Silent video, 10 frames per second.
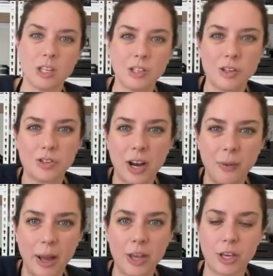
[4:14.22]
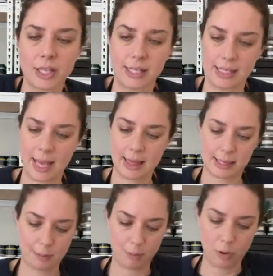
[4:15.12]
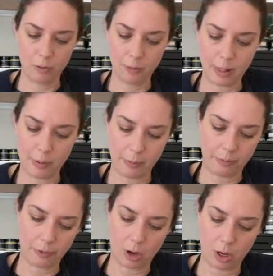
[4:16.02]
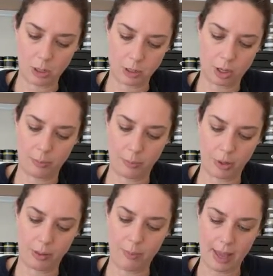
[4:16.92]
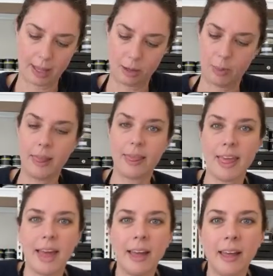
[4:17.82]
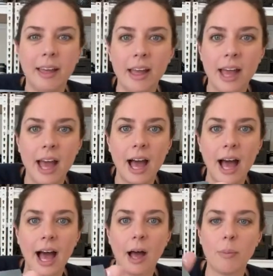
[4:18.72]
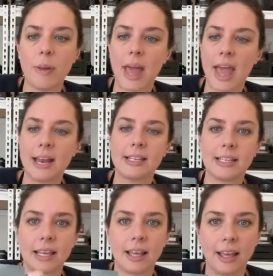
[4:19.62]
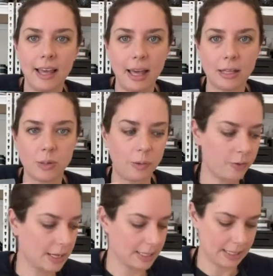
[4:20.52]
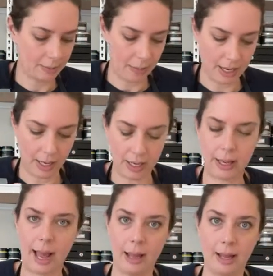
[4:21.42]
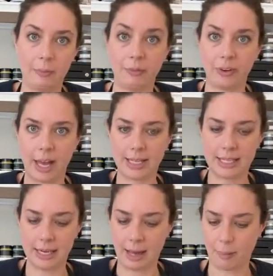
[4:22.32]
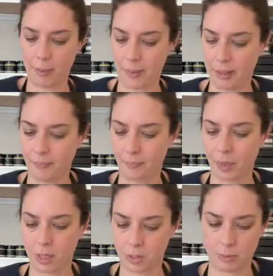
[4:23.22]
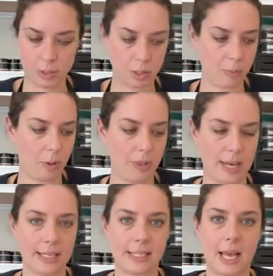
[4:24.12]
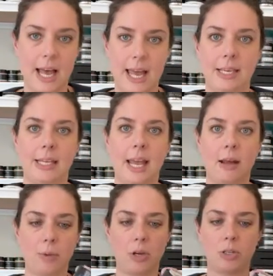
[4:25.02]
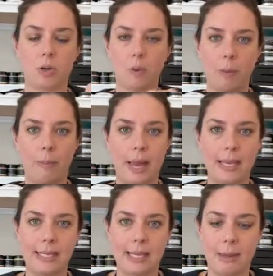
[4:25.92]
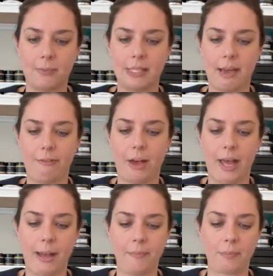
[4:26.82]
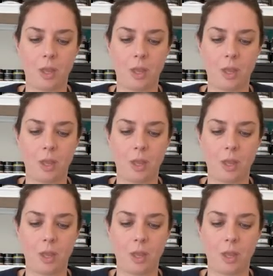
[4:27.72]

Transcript: So straight away you can see this movement that we've got. Just going to pull it back a little bit there. And yeah, so we've done some, we've lightened it up a bit. So I'm just going to put that aside, and I'm going to do my Deep Sapphire.